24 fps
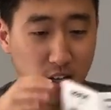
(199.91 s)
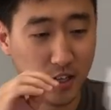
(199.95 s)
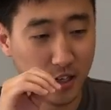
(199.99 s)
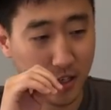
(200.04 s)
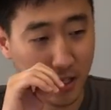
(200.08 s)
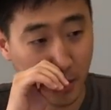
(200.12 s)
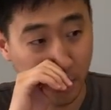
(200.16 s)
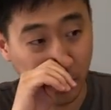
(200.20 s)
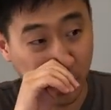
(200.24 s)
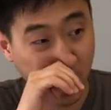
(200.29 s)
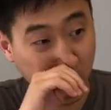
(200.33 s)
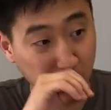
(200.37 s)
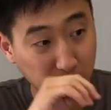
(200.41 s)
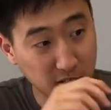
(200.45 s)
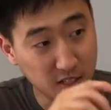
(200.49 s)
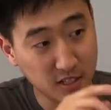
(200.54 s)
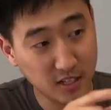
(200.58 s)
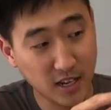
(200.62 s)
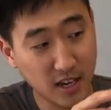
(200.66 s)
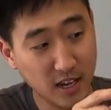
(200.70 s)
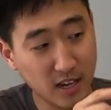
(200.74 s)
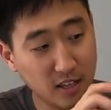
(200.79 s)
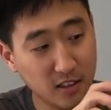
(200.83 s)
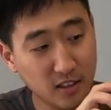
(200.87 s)
You could probably
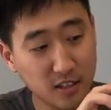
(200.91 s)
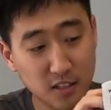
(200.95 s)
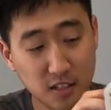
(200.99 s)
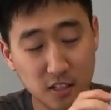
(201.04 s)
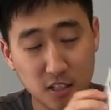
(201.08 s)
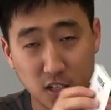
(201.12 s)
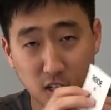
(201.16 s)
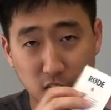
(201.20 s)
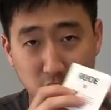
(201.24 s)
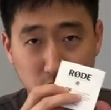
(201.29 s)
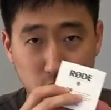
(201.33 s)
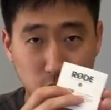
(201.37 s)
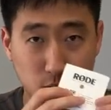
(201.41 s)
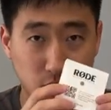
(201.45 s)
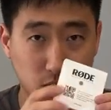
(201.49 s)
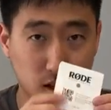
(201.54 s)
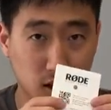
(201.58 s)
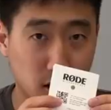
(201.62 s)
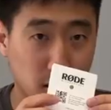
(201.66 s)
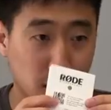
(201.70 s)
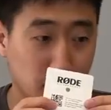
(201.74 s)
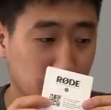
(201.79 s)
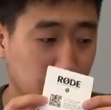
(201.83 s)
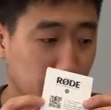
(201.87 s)
scan this uh, Q R
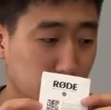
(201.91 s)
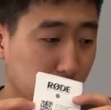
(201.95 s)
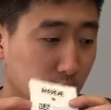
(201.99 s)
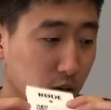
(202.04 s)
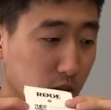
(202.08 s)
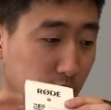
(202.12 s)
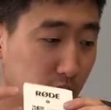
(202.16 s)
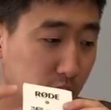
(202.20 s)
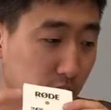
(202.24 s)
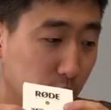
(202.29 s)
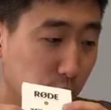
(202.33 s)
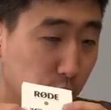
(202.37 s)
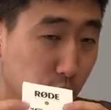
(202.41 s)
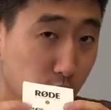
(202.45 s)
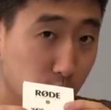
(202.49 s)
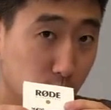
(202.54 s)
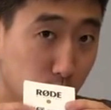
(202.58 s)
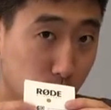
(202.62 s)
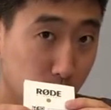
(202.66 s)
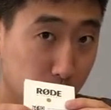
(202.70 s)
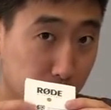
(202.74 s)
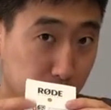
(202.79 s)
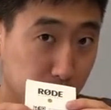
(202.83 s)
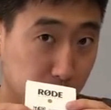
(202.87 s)
code and go to the Rode
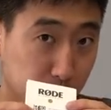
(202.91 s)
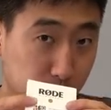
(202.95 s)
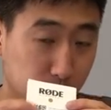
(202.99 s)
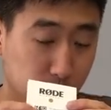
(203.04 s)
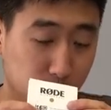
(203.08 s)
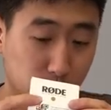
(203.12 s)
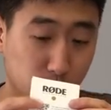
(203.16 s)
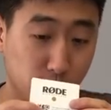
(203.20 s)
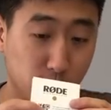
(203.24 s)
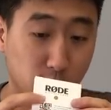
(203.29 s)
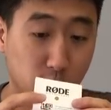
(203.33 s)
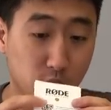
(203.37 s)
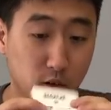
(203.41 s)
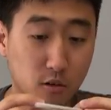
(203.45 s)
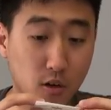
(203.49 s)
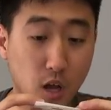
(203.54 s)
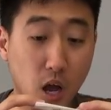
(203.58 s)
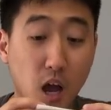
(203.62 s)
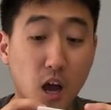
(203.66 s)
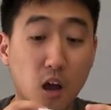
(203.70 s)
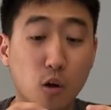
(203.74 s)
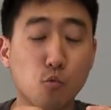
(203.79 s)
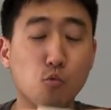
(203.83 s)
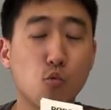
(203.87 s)
webs Rode
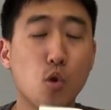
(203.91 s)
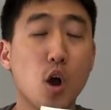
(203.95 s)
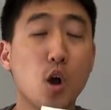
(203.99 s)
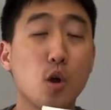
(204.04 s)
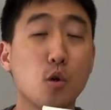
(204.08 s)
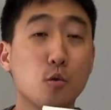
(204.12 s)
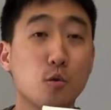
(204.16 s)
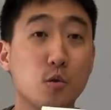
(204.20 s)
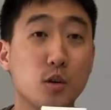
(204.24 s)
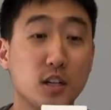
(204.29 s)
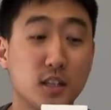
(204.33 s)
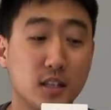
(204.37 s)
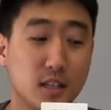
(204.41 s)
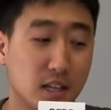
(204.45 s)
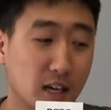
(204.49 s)
Rode